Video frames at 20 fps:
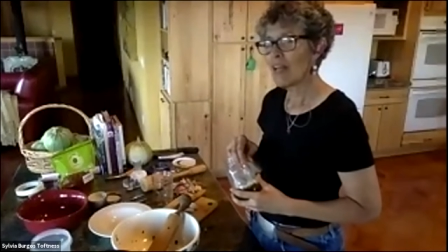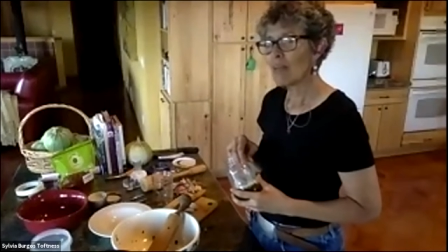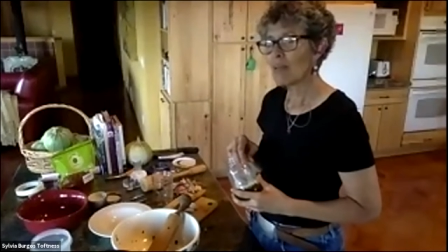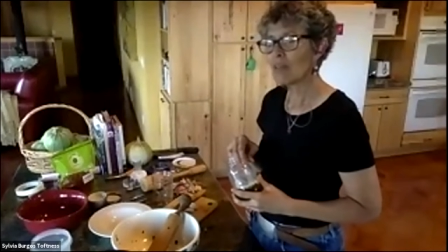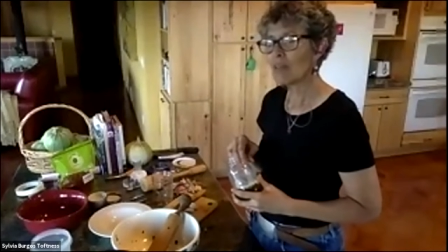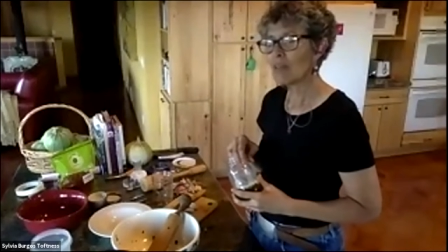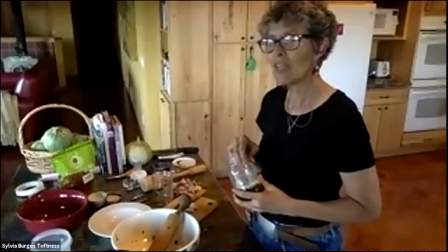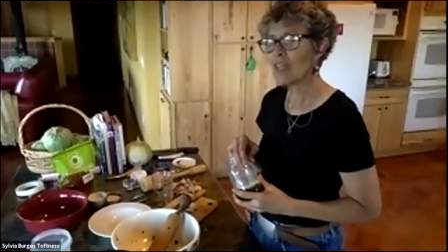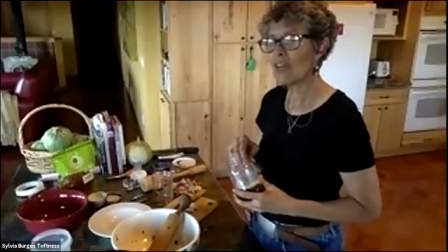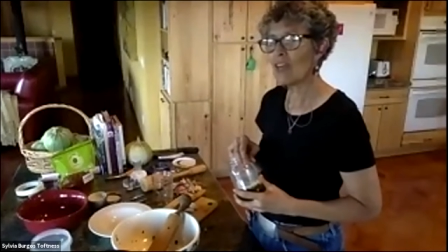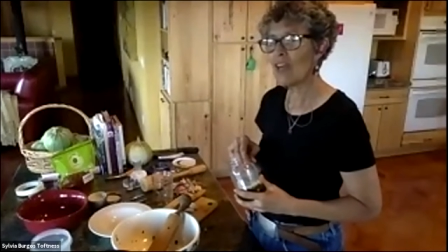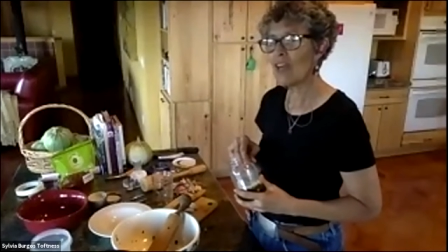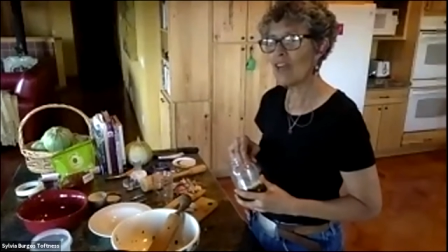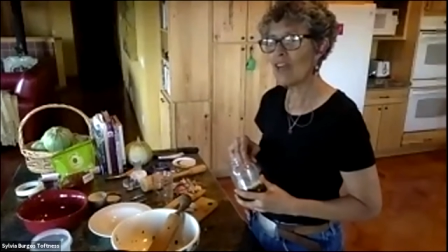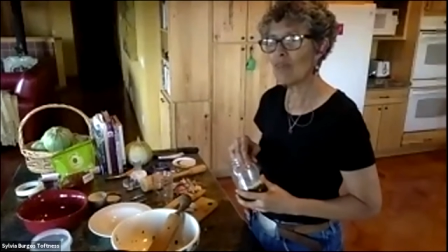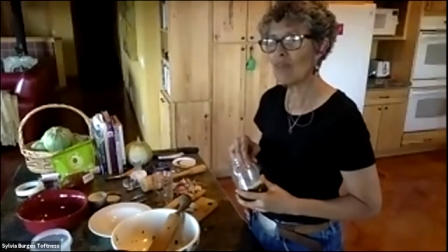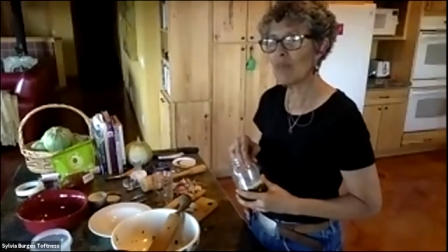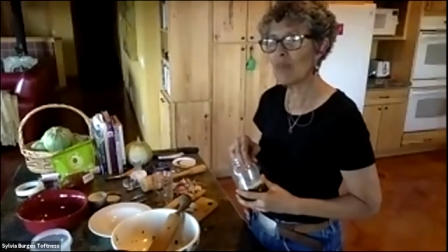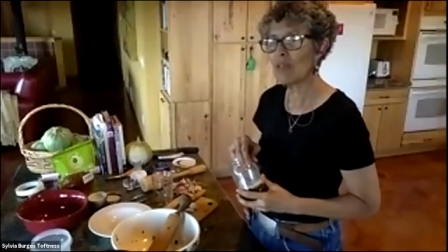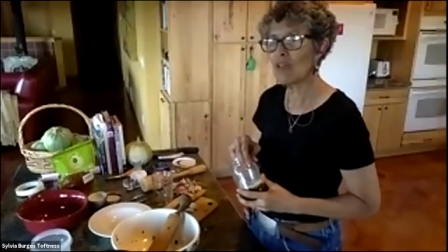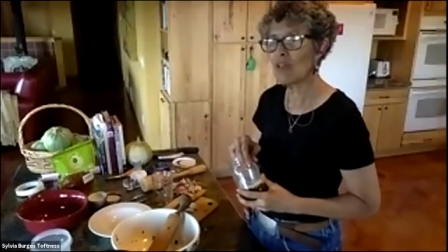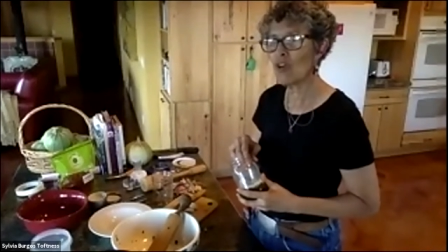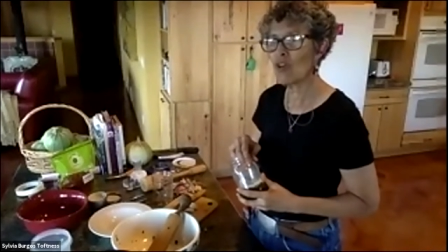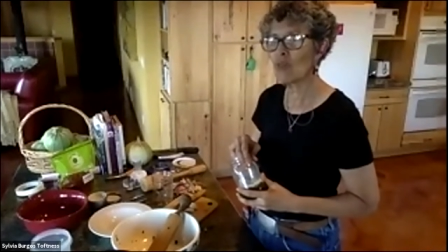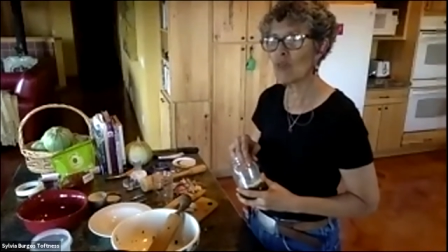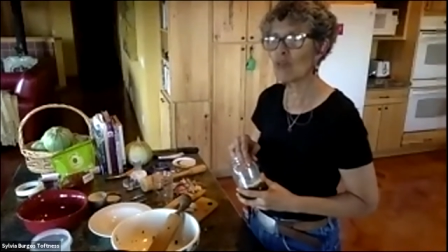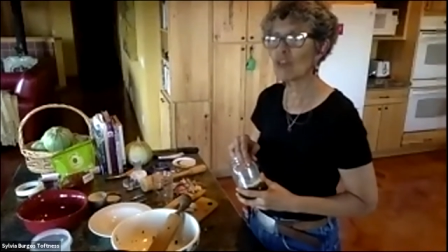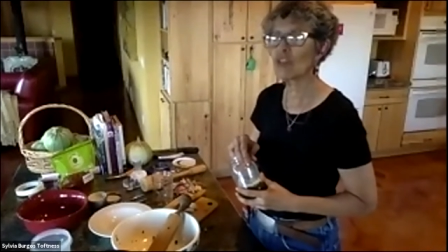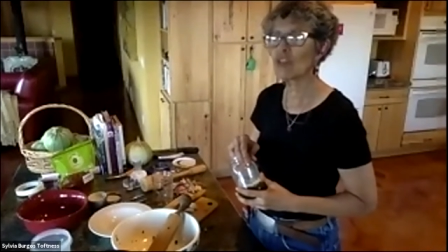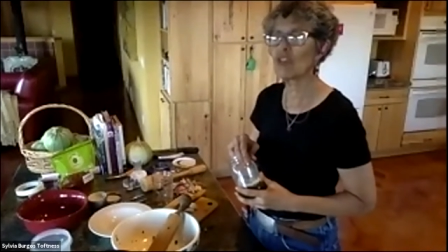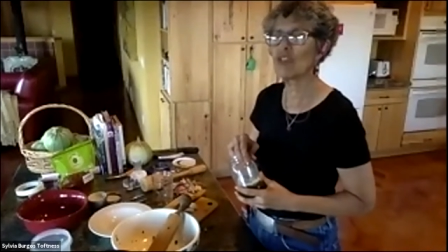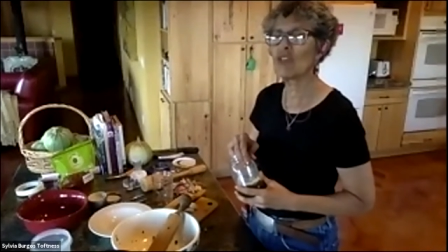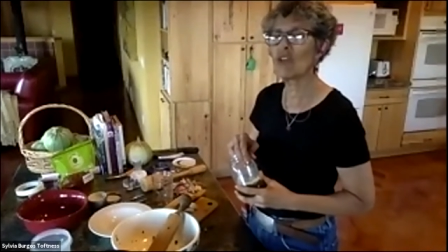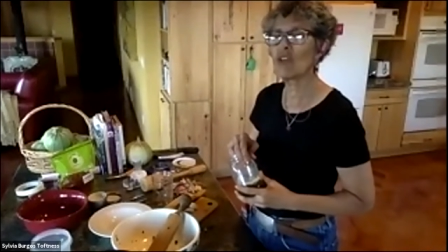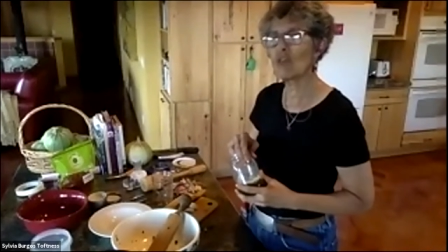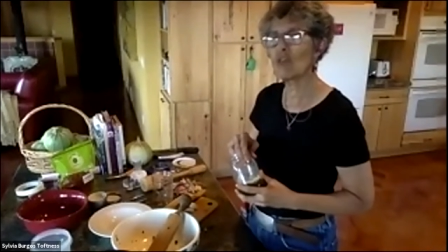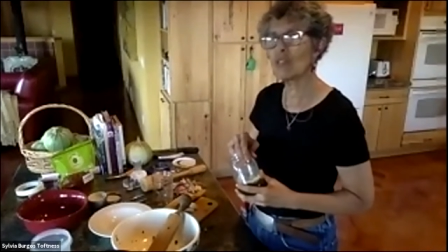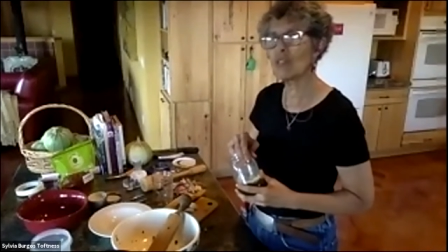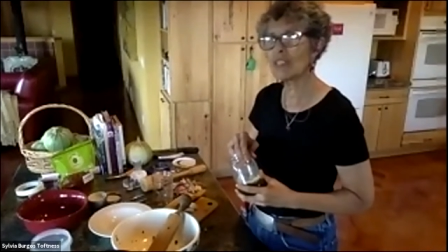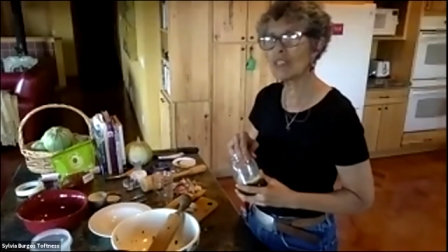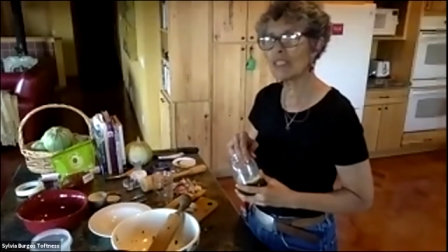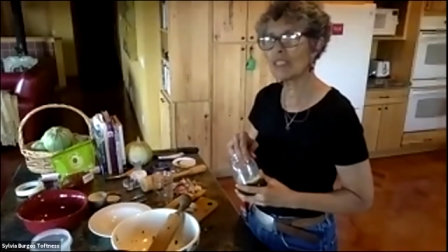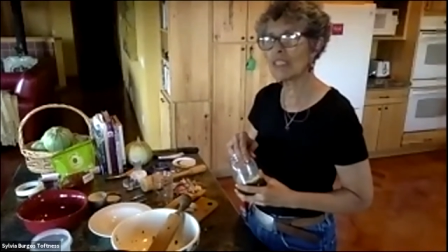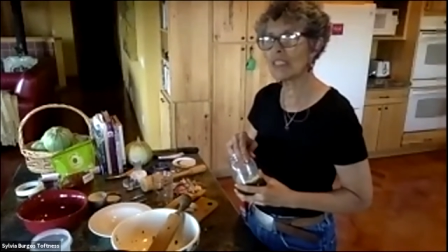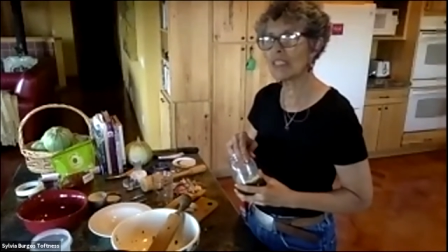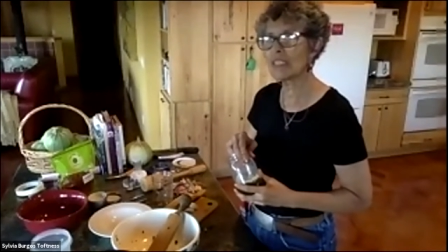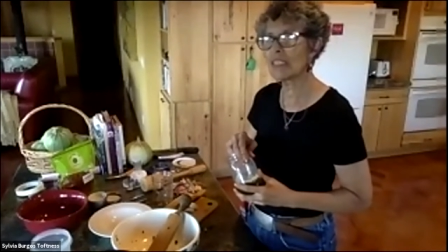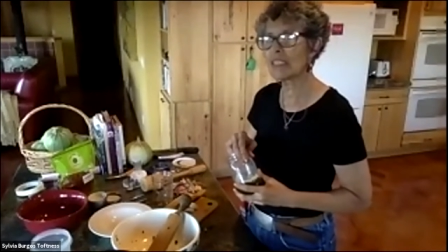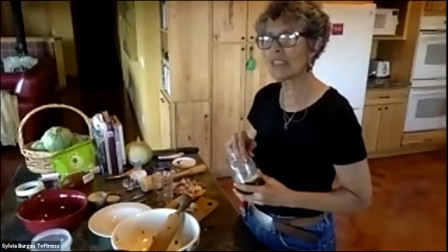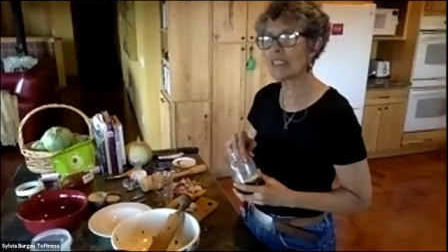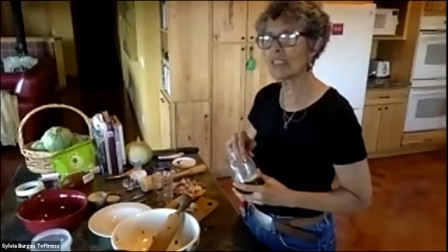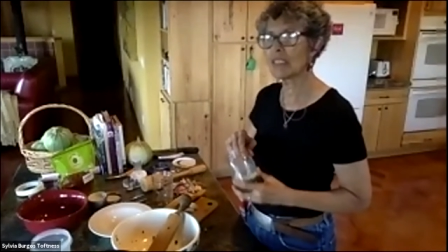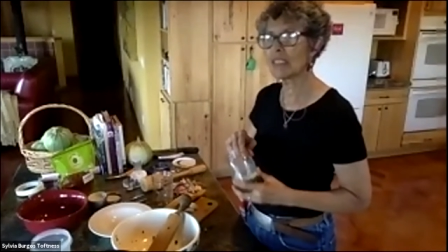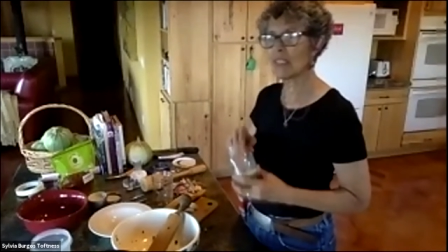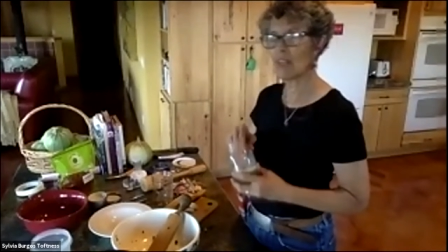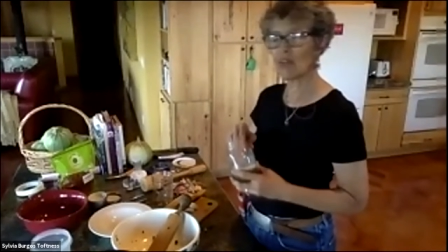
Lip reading: but there have been almost no incidences